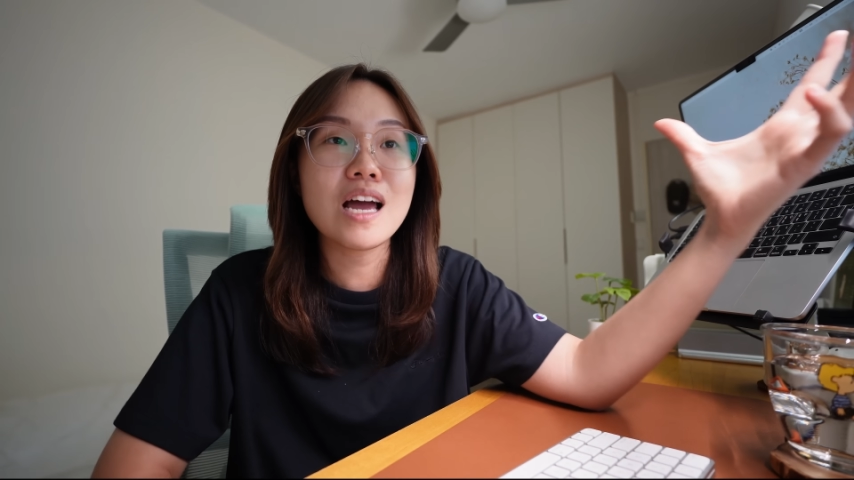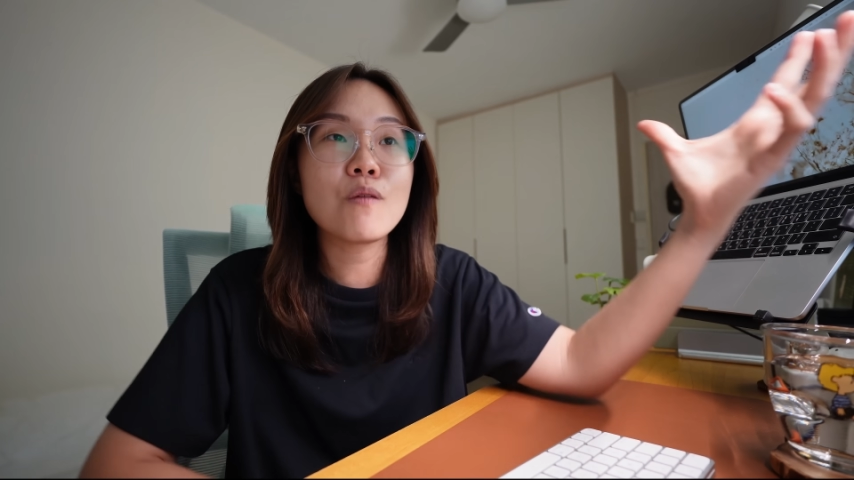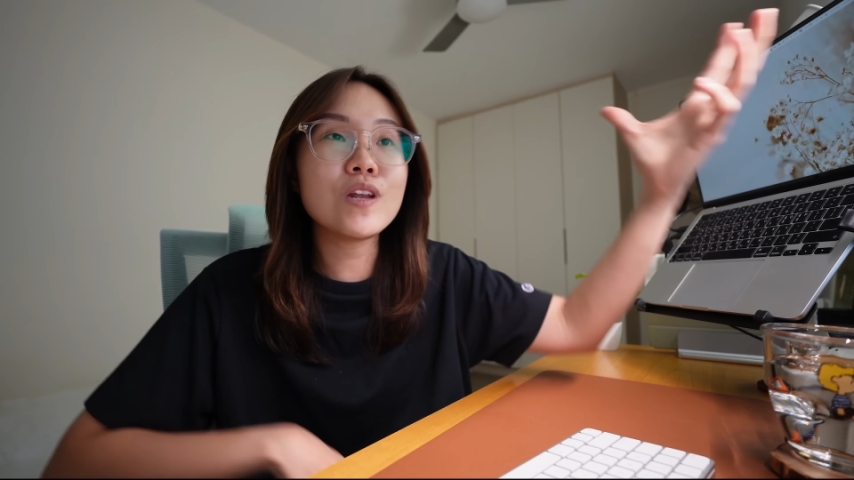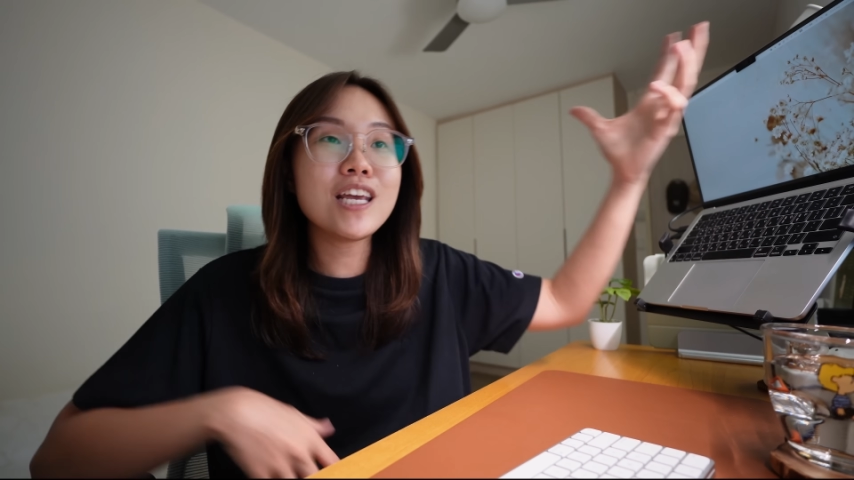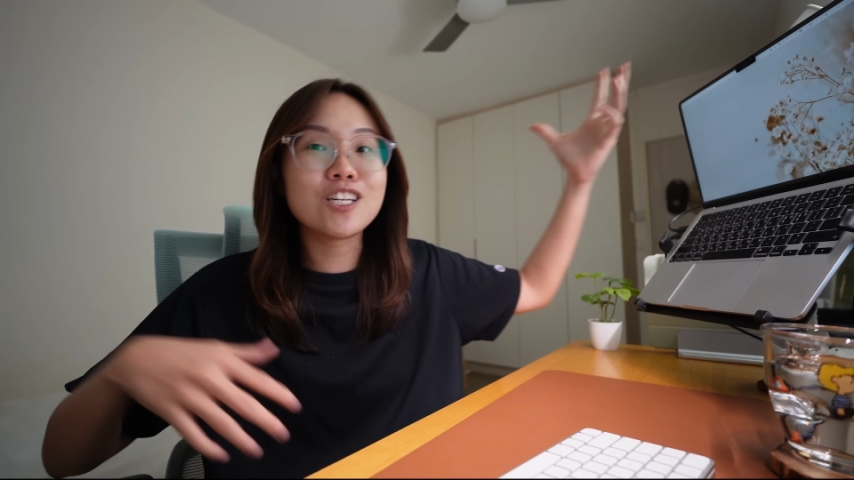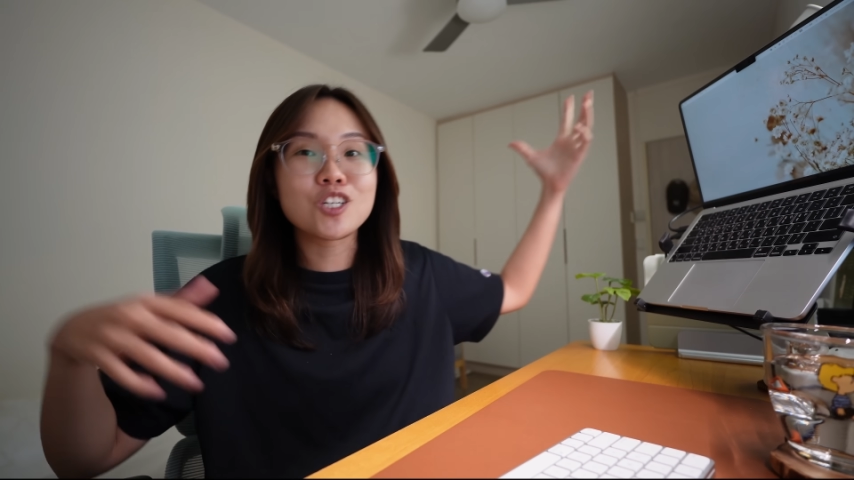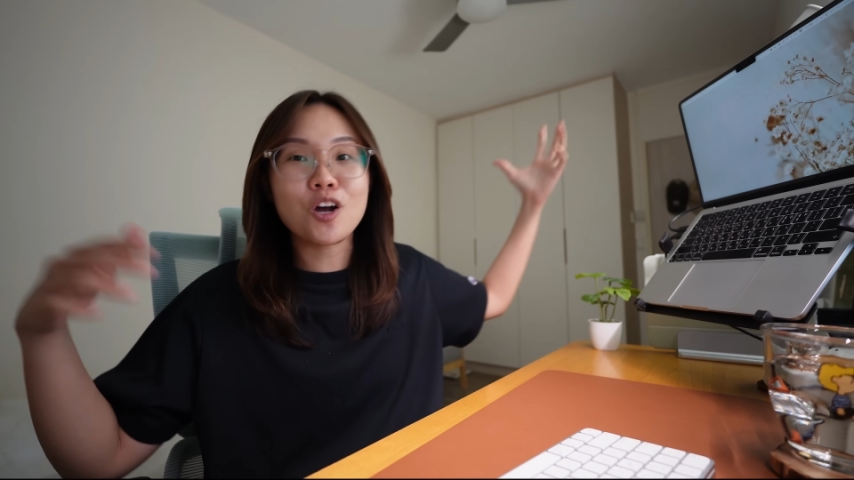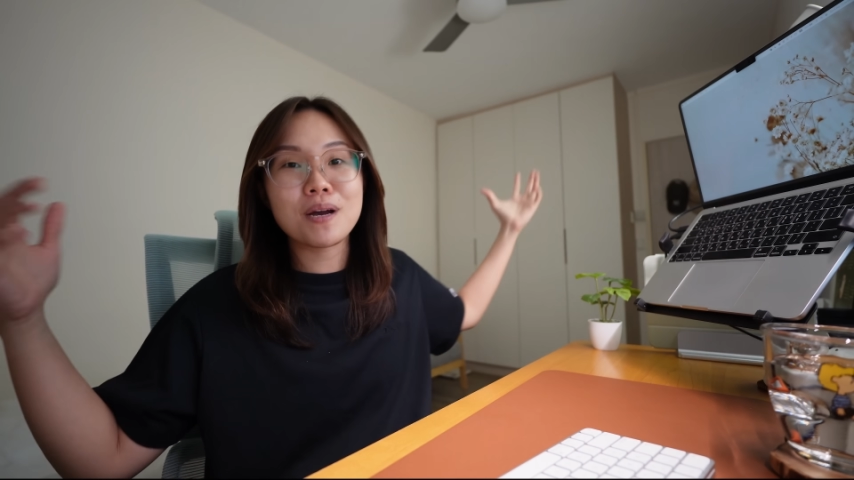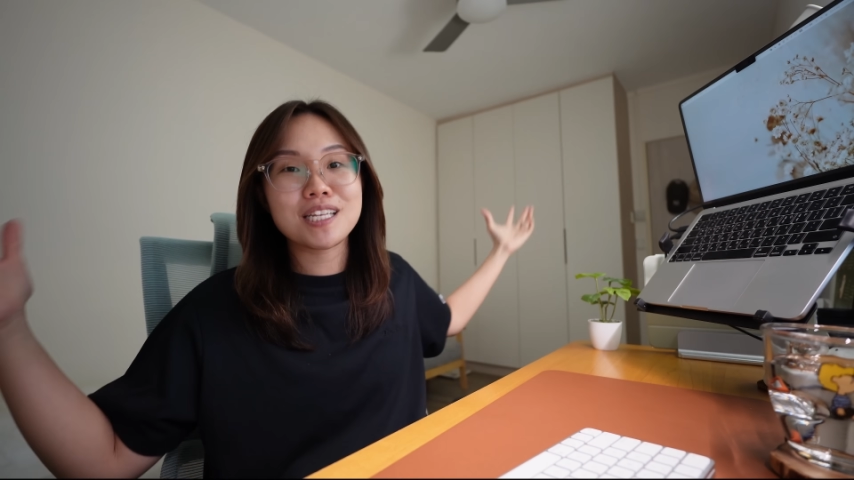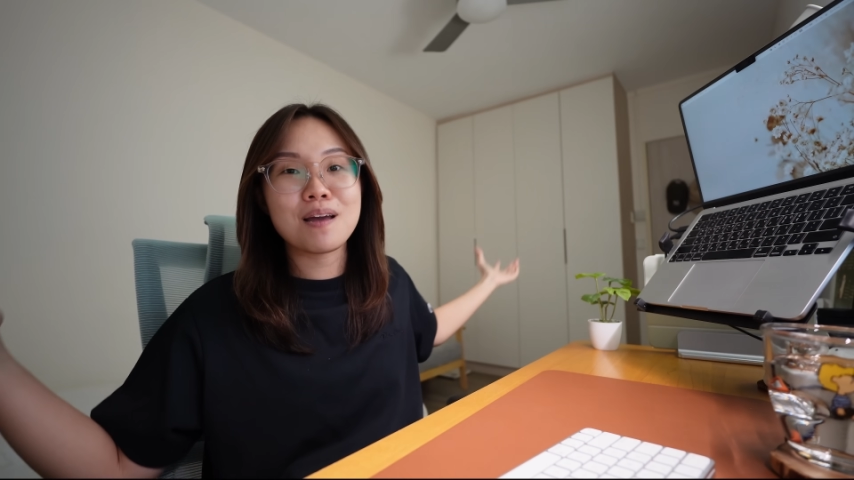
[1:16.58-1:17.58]
I really
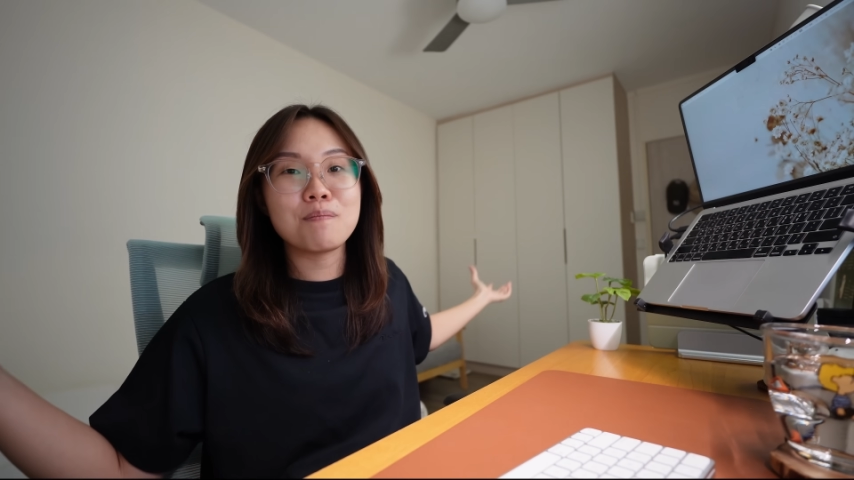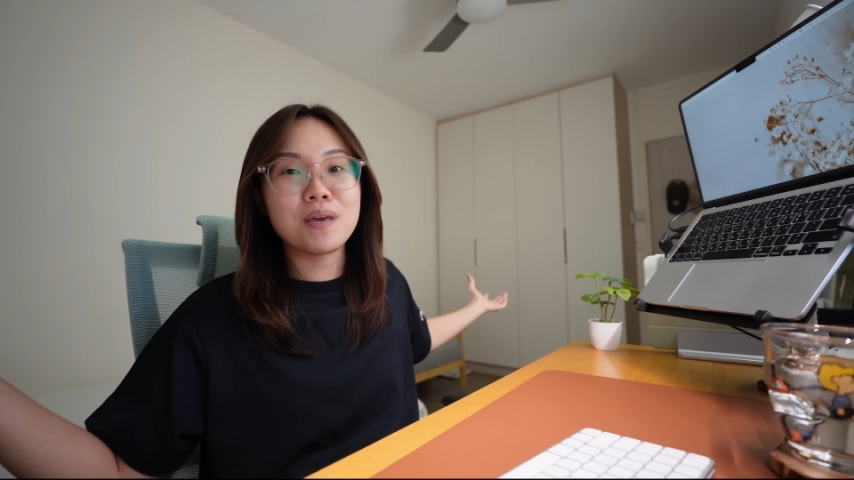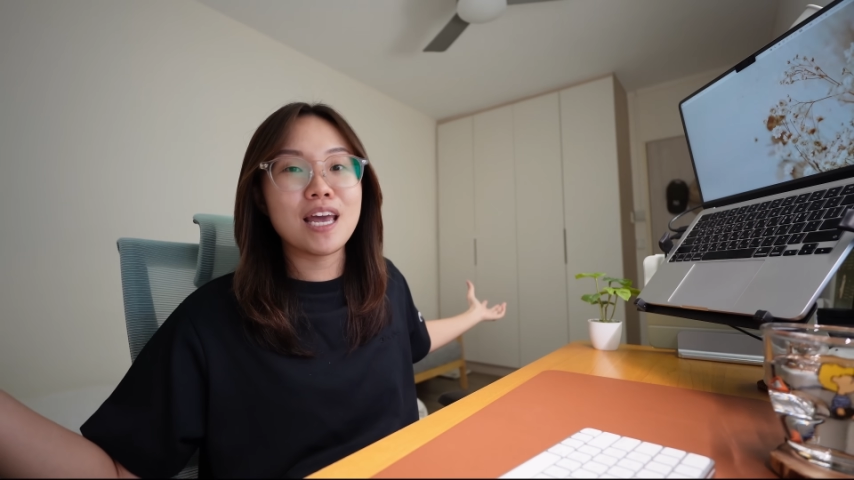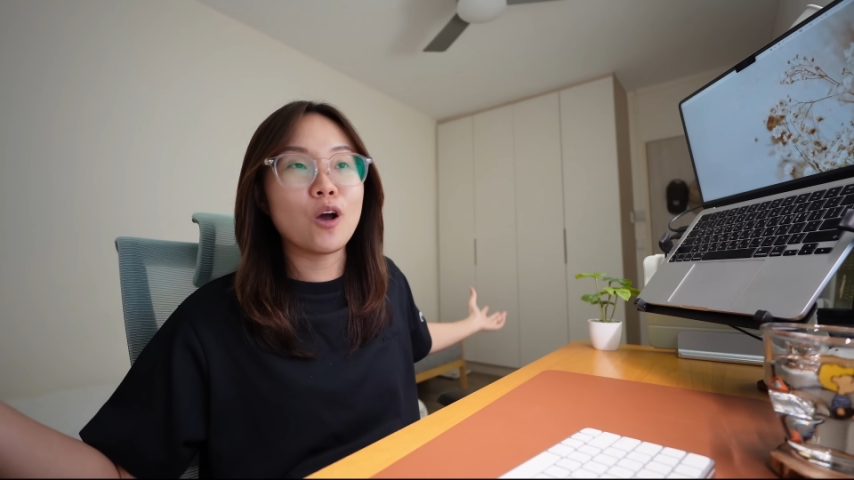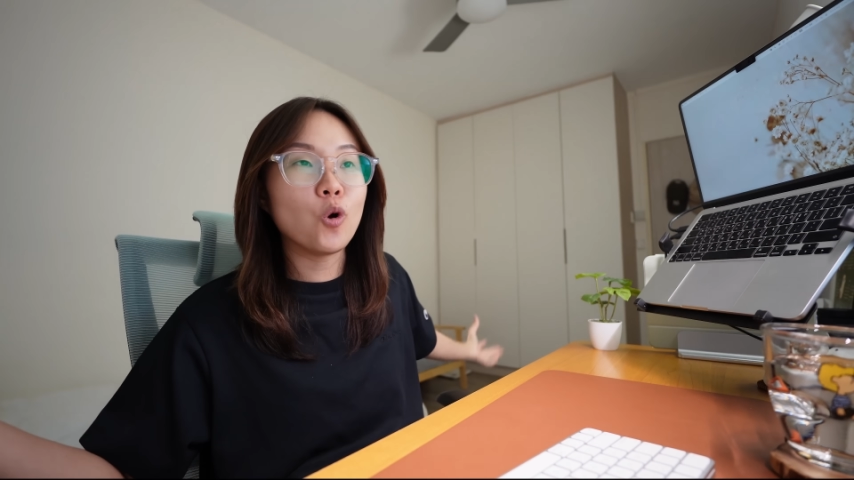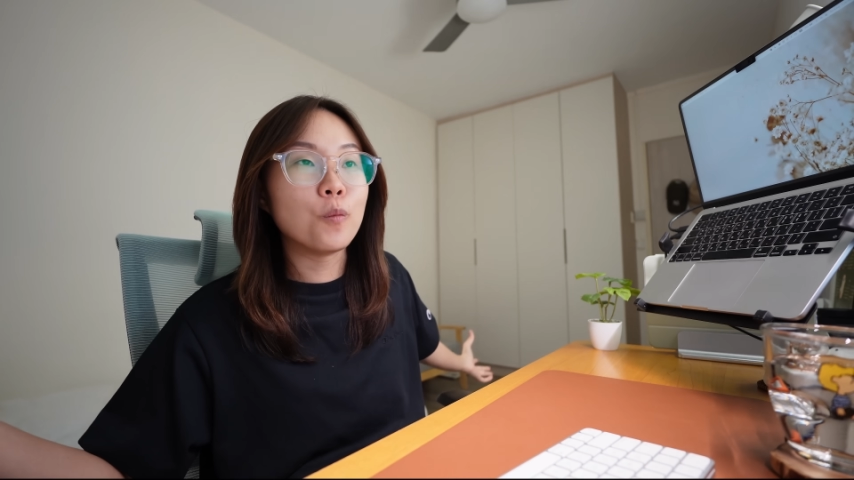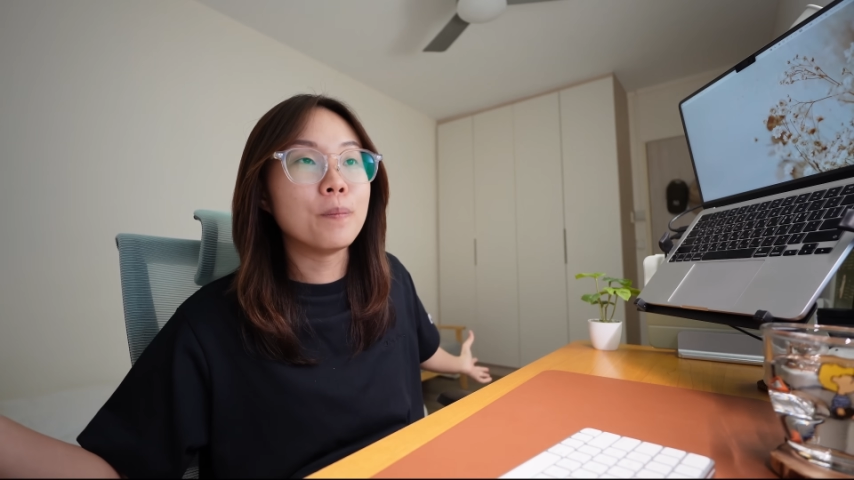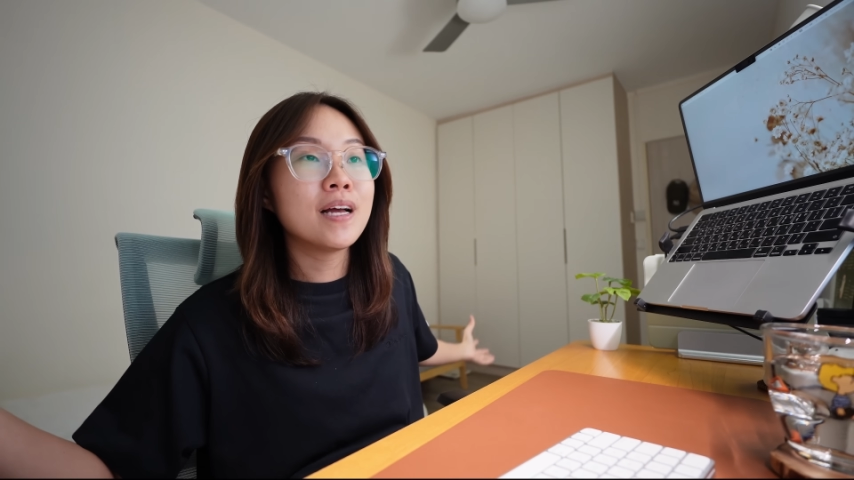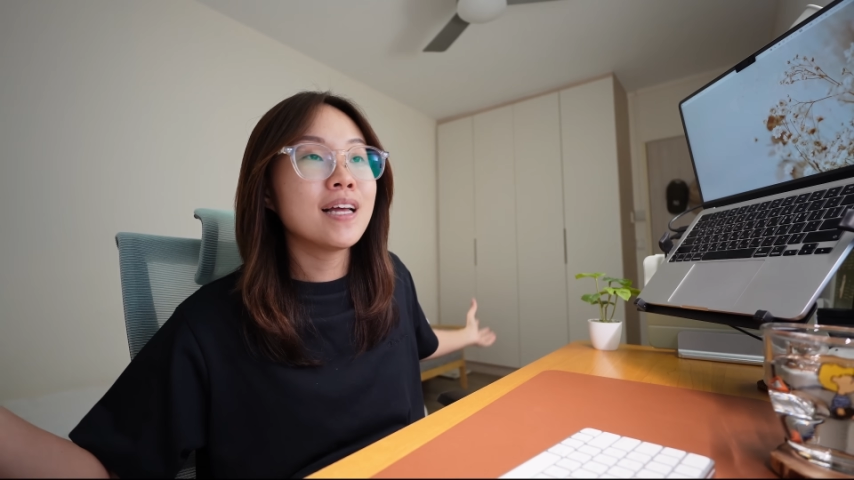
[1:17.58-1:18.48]
enjoy my time being at home.